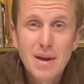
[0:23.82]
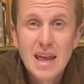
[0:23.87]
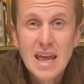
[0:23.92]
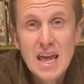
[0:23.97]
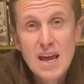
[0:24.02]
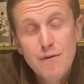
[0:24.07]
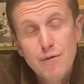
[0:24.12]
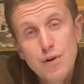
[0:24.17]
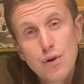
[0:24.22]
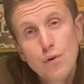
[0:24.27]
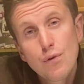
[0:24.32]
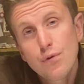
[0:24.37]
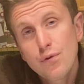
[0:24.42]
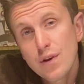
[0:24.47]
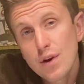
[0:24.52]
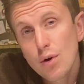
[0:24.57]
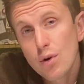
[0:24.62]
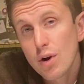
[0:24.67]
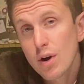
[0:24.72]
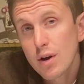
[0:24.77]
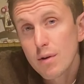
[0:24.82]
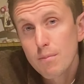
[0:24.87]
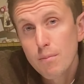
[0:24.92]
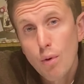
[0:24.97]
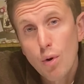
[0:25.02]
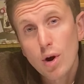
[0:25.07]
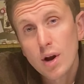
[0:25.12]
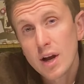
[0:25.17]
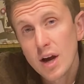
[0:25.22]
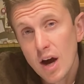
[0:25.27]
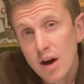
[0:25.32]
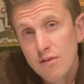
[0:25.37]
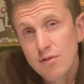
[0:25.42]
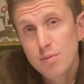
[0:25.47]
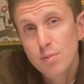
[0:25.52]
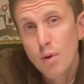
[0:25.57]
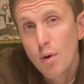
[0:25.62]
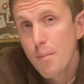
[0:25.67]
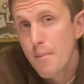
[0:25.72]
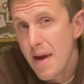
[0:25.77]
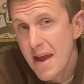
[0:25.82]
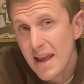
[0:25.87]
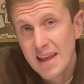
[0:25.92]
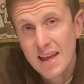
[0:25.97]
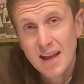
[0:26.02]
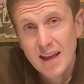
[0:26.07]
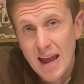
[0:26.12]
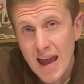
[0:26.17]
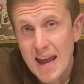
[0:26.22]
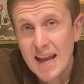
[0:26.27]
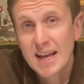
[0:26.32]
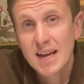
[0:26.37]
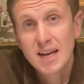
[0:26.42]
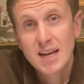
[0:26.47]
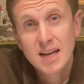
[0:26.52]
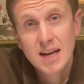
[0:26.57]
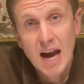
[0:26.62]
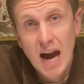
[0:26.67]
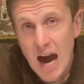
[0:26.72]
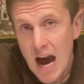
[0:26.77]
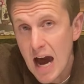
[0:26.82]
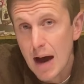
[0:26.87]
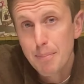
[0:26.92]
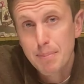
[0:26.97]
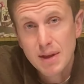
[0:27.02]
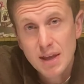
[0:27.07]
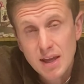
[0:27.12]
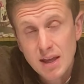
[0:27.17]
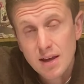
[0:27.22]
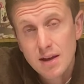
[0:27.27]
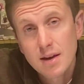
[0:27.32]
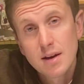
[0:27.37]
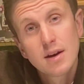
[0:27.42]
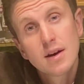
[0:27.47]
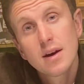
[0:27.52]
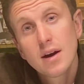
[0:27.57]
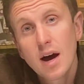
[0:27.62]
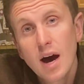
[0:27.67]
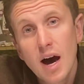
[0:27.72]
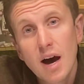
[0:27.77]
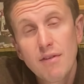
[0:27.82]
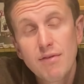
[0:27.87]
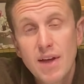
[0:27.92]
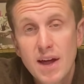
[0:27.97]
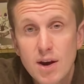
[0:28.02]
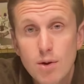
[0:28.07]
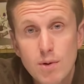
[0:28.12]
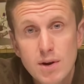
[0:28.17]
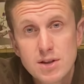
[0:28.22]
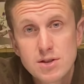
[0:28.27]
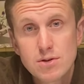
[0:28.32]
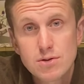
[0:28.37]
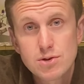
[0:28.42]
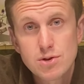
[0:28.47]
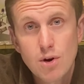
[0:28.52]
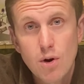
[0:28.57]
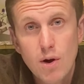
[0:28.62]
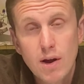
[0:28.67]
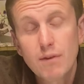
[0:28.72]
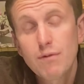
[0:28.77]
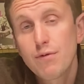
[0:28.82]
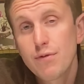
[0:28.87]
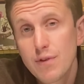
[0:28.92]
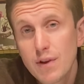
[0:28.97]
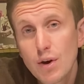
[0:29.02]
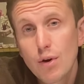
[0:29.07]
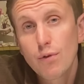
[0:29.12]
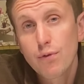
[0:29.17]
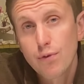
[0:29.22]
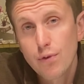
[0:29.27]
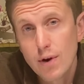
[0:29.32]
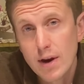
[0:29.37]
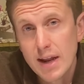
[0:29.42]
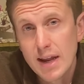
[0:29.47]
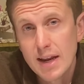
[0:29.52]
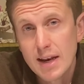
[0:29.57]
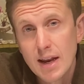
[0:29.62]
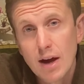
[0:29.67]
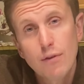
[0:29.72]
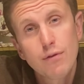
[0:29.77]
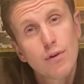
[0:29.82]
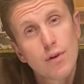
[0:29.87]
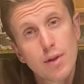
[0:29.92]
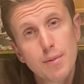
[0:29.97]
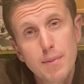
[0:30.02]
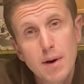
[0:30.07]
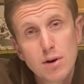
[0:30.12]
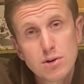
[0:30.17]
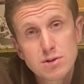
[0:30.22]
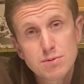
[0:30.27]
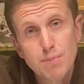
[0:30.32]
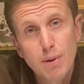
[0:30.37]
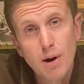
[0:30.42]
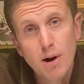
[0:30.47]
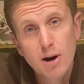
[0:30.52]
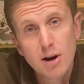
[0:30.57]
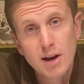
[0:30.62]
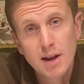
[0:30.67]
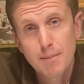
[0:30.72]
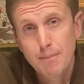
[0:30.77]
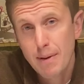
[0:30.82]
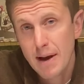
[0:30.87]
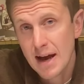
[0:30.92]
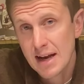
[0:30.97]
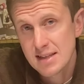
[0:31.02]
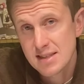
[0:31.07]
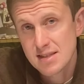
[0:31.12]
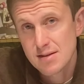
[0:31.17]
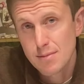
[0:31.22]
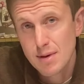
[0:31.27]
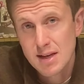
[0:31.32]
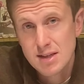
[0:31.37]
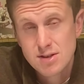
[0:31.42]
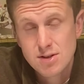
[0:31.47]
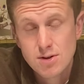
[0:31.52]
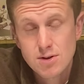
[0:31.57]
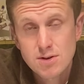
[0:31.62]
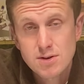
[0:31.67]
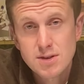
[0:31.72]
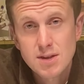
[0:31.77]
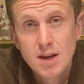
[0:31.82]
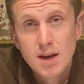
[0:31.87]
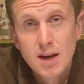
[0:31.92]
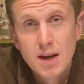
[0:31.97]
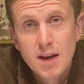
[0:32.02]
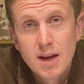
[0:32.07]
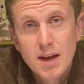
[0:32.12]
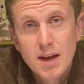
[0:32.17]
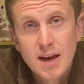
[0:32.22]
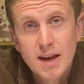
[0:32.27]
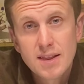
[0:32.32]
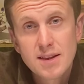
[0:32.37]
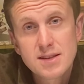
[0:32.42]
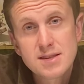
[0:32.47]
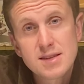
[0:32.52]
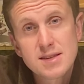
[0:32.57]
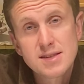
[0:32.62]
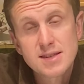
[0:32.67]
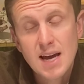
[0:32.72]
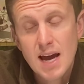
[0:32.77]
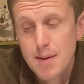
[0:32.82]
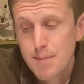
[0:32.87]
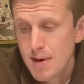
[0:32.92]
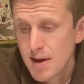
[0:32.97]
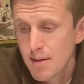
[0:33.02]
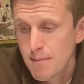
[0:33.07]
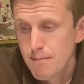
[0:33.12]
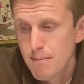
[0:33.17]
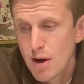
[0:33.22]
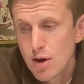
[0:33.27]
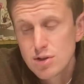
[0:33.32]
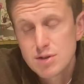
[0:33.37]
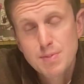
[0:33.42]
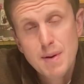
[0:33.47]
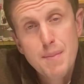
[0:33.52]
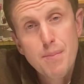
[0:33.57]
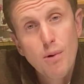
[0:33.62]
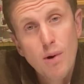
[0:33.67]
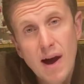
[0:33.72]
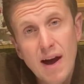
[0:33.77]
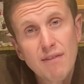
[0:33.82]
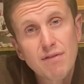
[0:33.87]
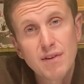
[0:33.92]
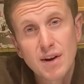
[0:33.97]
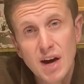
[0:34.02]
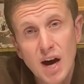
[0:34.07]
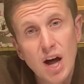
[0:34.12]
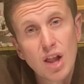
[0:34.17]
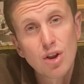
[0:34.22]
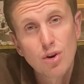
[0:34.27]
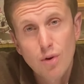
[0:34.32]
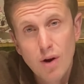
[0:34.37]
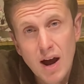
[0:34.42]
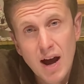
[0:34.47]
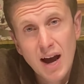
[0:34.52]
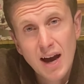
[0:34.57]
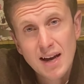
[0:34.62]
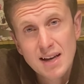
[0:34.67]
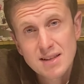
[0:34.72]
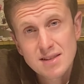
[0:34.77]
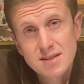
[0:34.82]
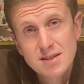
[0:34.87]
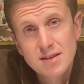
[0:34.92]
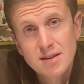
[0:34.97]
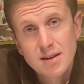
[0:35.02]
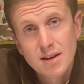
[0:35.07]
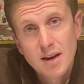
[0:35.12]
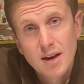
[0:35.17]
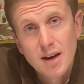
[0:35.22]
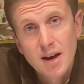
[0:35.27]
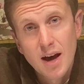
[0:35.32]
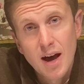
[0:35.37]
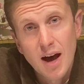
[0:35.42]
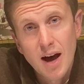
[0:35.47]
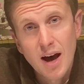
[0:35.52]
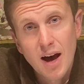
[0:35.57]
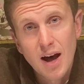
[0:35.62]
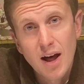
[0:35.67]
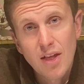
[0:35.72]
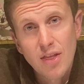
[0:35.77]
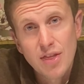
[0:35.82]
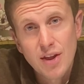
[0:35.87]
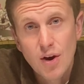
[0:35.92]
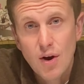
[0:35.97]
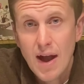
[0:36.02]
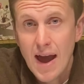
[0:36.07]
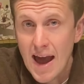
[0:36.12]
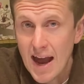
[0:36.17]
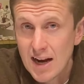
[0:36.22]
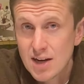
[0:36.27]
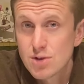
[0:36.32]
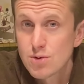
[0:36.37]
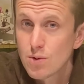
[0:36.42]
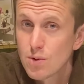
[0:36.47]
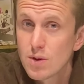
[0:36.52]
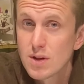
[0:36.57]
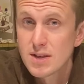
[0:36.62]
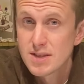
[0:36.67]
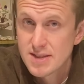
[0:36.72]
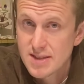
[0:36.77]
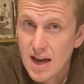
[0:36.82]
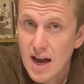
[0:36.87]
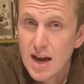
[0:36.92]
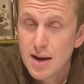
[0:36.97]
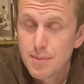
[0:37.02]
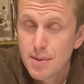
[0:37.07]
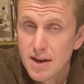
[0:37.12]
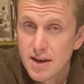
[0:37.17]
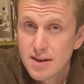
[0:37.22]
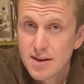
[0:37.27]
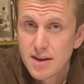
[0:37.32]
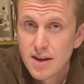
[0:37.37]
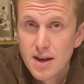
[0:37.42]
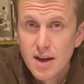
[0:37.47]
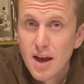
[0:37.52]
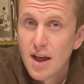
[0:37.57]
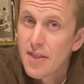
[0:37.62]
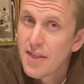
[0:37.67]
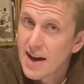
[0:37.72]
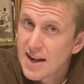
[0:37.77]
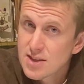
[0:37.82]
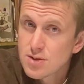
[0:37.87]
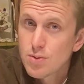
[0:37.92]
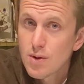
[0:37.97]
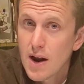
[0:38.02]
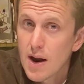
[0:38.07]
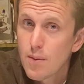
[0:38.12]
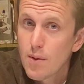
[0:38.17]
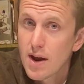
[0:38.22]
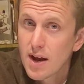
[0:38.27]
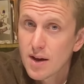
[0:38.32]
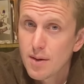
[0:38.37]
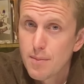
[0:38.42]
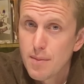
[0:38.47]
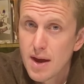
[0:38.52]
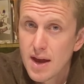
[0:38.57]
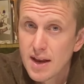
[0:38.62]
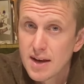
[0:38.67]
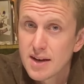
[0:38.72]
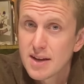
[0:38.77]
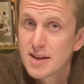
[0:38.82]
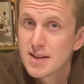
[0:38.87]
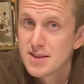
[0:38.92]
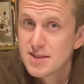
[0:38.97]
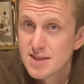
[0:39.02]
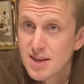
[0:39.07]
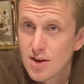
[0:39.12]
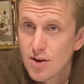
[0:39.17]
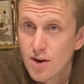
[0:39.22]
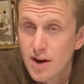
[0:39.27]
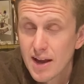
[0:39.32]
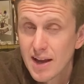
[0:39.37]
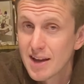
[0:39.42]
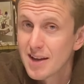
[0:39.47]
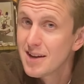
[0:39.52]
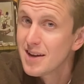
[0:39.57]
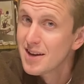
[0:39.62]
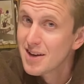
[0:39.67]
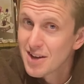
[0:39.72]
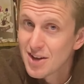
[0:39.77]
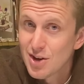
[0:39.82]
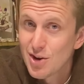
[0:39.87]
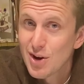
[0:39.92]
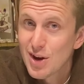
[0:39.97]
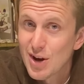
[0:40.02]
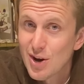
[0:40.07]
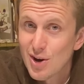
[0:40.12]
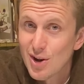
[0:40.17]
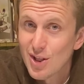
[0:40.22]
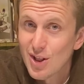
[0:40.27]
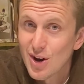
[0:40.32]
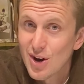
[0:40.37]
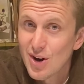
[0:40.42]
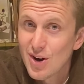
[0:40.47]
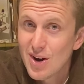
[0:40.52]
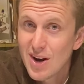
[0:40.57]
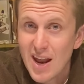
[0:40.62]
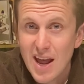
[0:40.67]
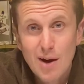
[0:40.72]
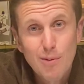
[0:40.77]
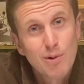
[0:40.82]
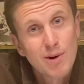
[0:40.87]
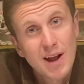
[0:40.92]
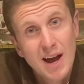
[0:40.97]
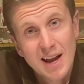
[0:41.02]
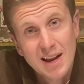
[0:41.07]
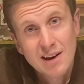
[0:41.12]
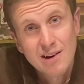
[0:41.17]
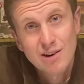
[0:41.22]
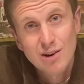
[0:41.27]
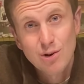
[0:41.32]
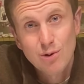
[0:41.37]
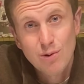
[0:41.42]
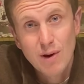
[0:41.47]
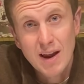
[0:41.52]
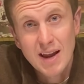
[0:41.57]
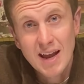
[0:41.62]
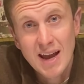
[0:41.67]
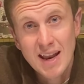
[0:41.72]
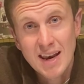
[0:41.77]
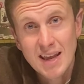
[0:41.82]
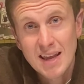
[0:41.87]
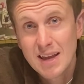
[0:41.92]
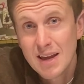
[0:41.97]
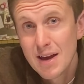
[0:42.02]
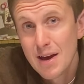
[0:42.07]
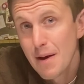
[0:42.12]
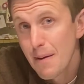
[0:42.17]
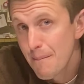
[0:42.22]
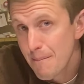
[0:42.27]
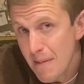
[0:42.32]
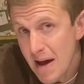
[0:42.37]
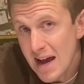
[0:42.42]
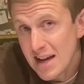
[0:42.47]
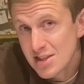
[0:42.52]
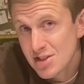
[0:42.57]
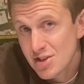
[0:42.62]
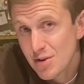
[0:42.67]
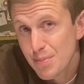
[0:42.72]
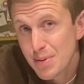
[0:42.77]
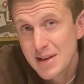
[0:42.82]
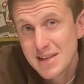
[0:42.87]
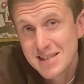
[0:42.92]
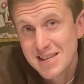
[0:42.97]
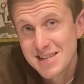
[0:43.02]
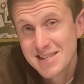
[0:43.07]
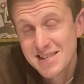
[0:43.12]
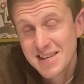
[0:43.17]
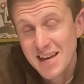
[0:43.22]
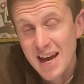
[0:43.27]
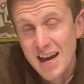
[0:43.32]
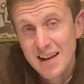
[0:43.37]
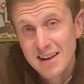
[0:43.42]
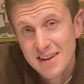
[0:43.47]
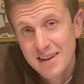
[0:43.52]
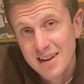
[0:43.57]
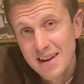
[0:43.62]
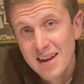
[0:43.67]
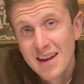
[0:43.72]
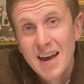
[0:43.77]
If you feel more comfortable making a copy of that original drawing, feel free. Now, for the most part, in past semesters in this assignment, most people have colorized their actual assignment. That's what I recommend, considering you're here to learn and we're not here to create any masterpieces yet.